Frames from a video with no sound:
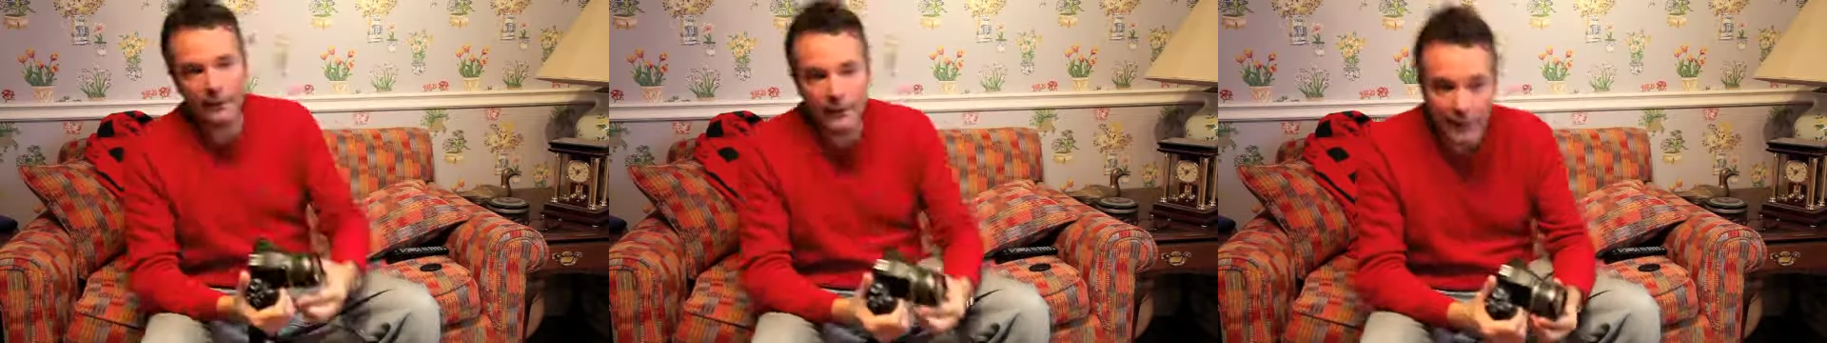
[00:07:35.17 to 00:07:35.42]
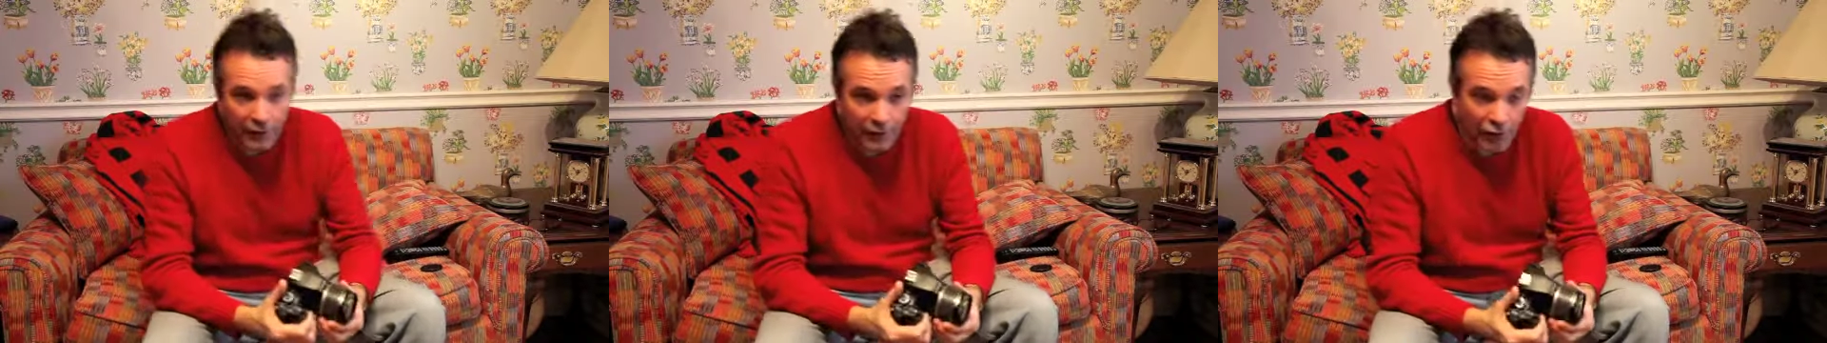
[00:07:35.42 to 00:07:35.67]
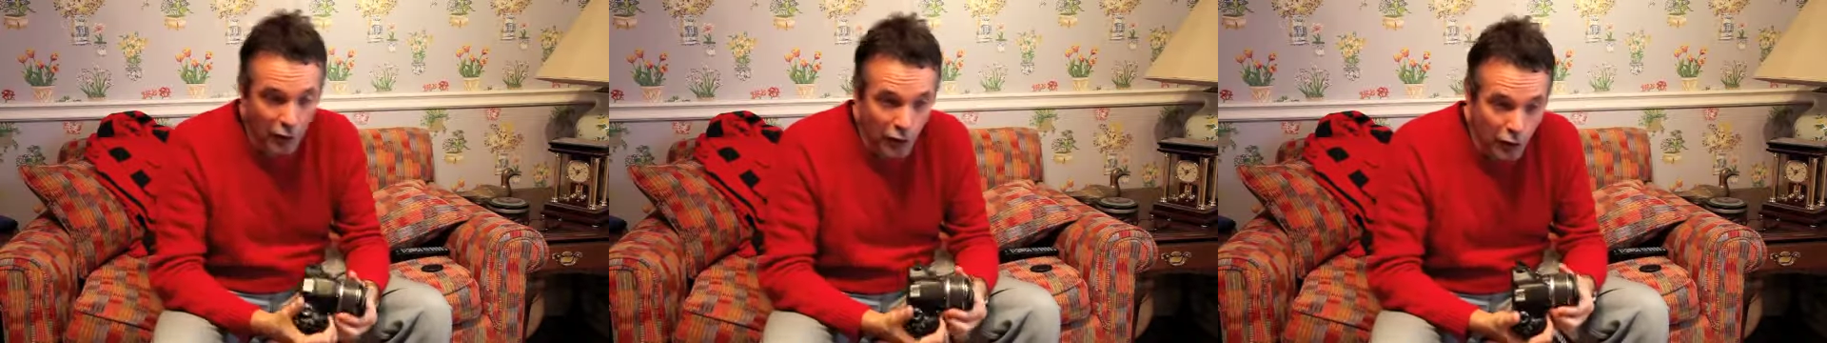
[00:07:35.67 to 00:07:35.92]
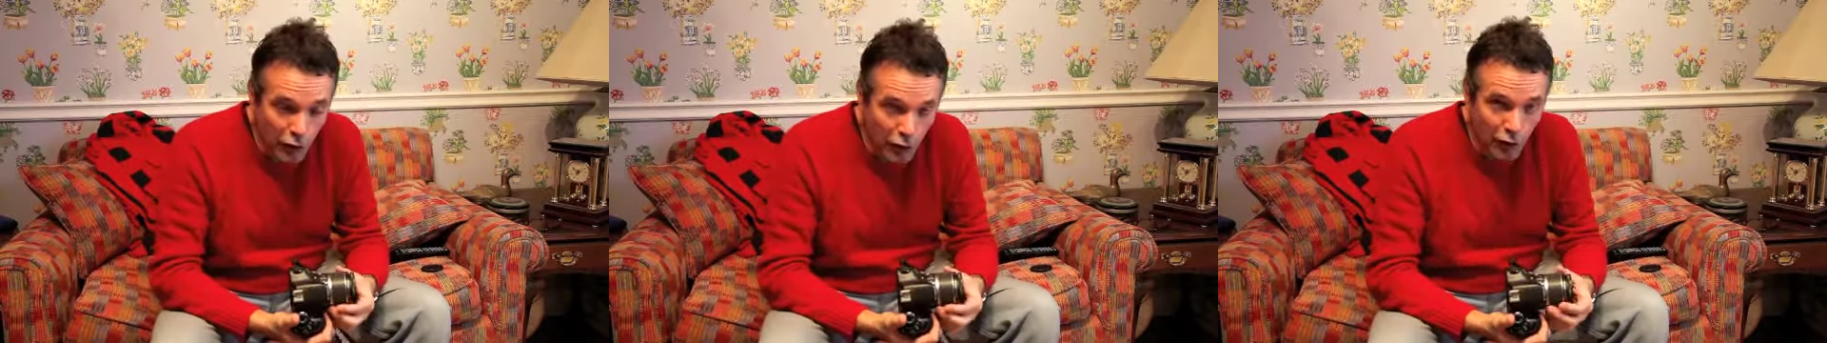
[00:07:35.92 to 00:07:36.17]
Now there's a
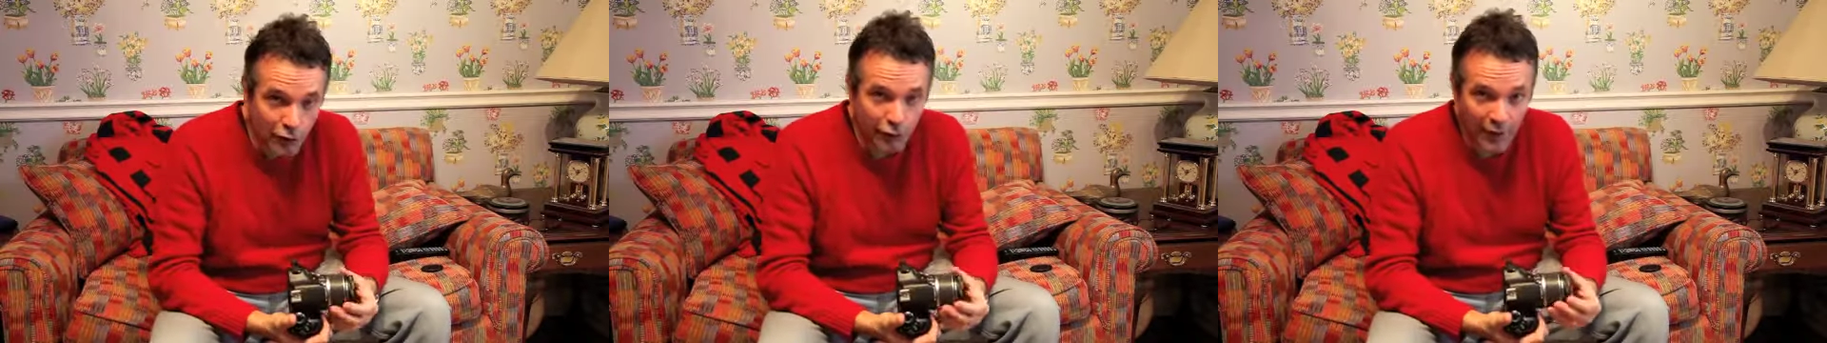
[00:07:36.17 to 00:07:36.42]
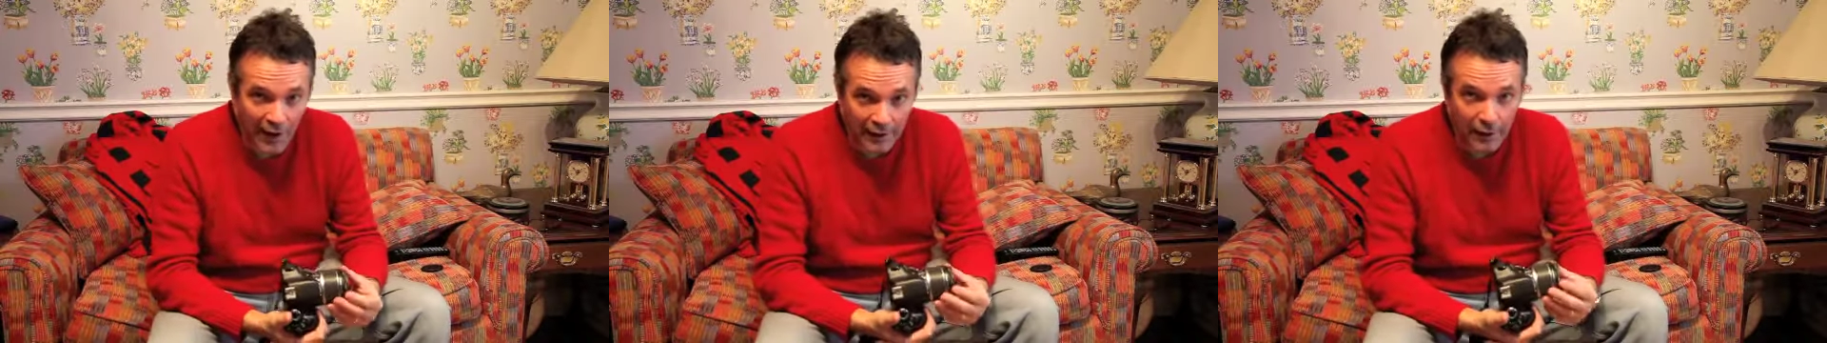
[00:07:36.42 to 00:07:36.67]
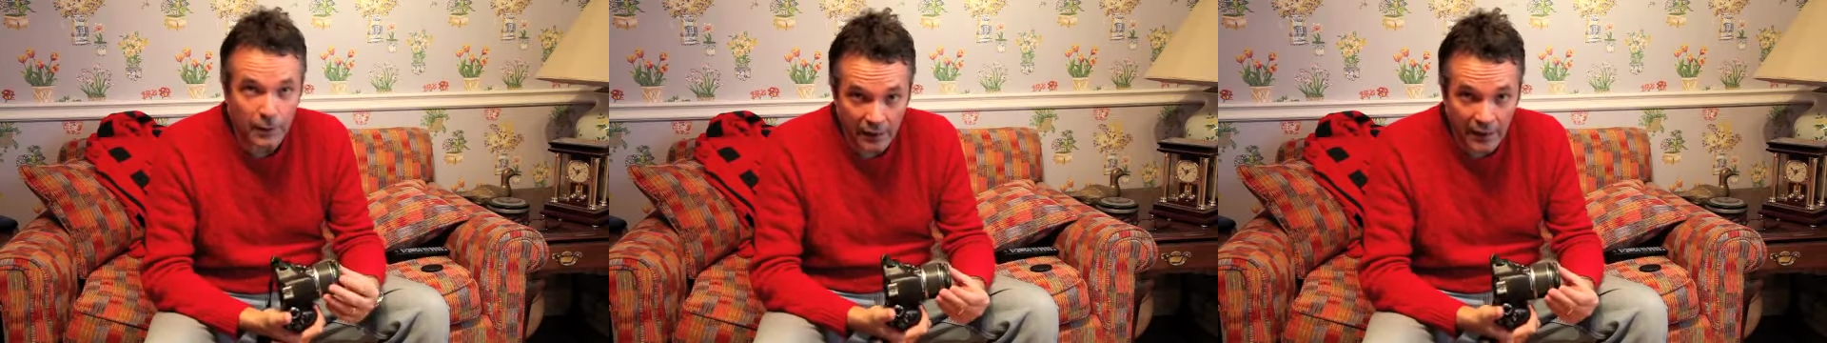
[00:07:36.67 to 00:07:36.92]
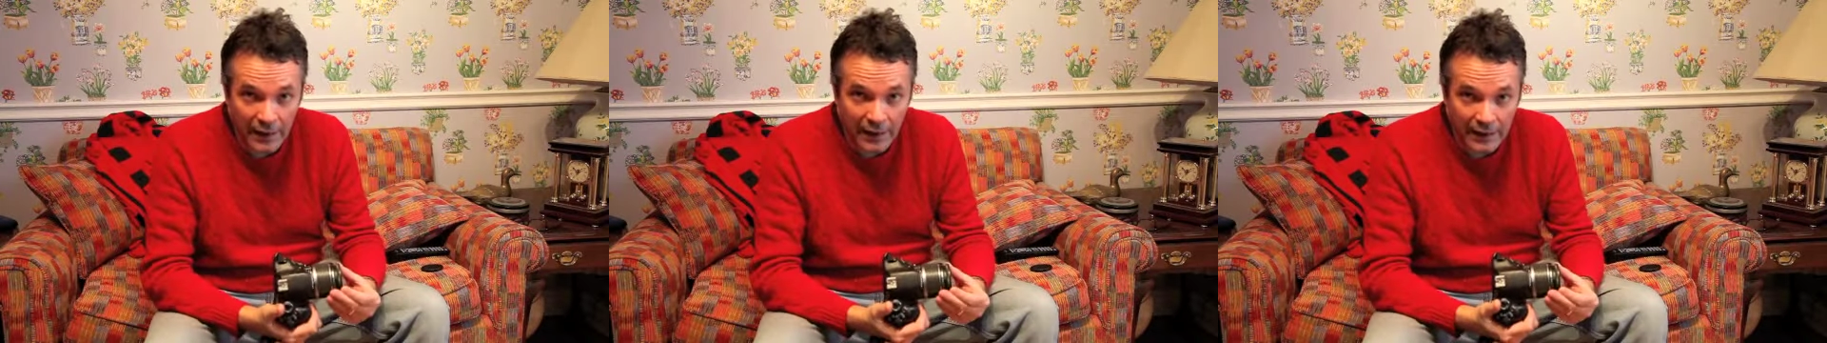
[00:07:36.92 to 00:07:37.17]
third factor,
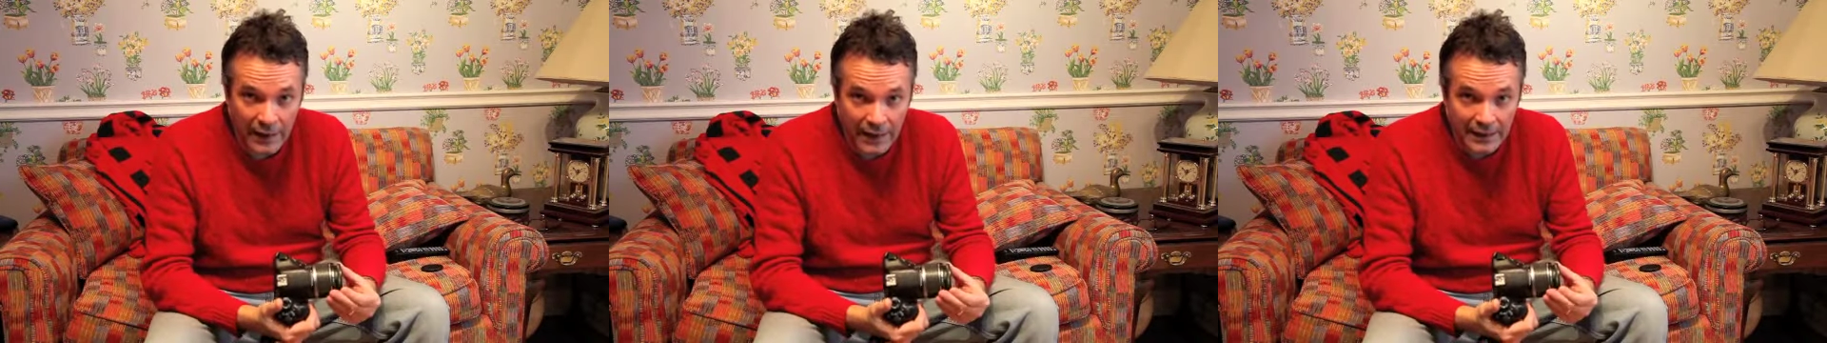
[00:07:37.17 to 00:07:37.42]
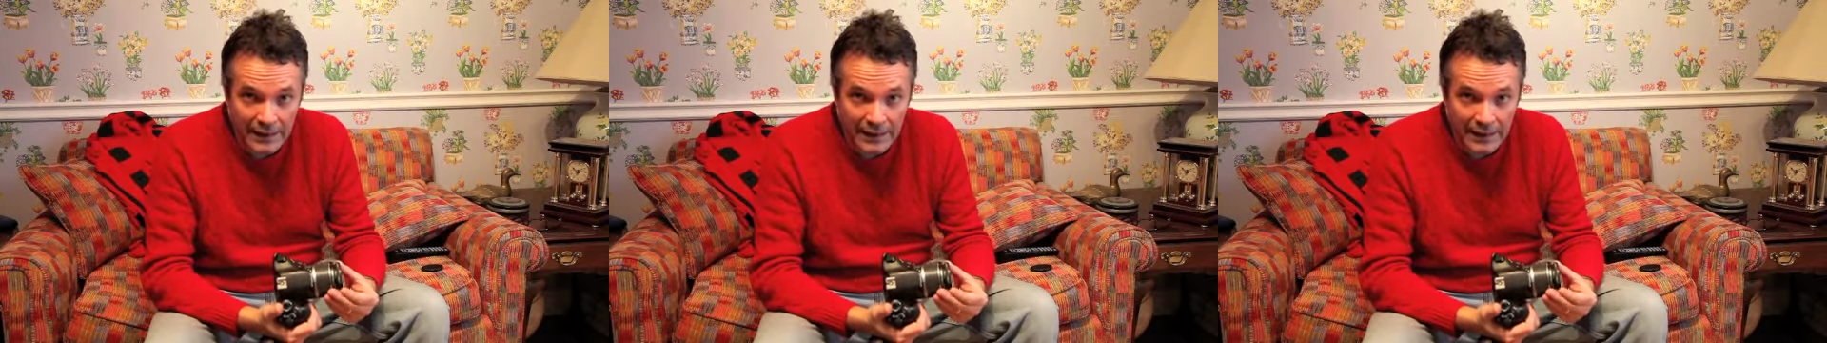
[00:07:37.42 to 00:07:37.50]
and that